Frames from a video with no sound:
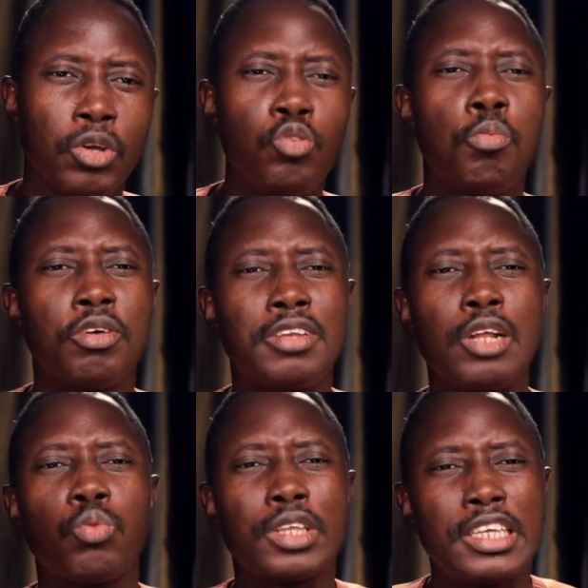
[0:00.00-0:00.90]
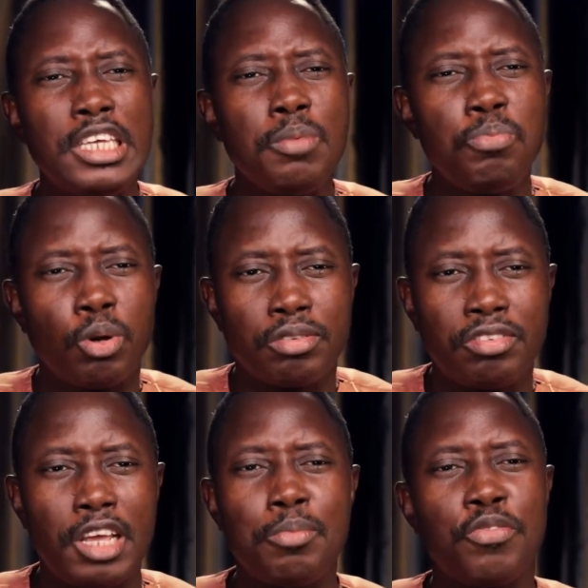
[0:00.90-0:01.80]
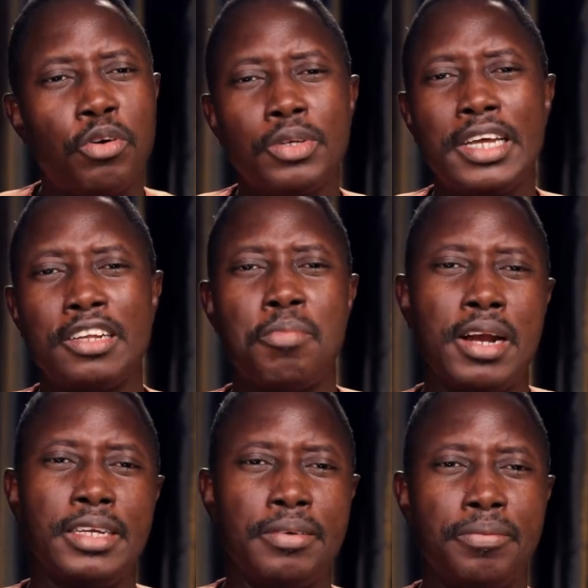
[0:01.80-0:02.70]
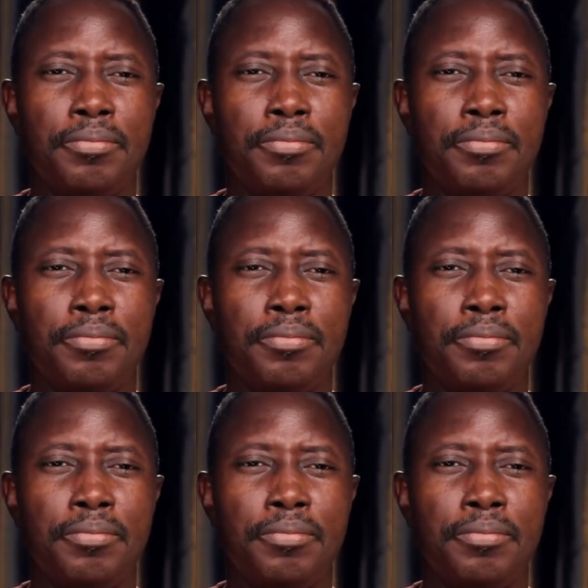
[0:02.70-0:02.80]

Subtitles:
You must learn to keep yourself before you get married.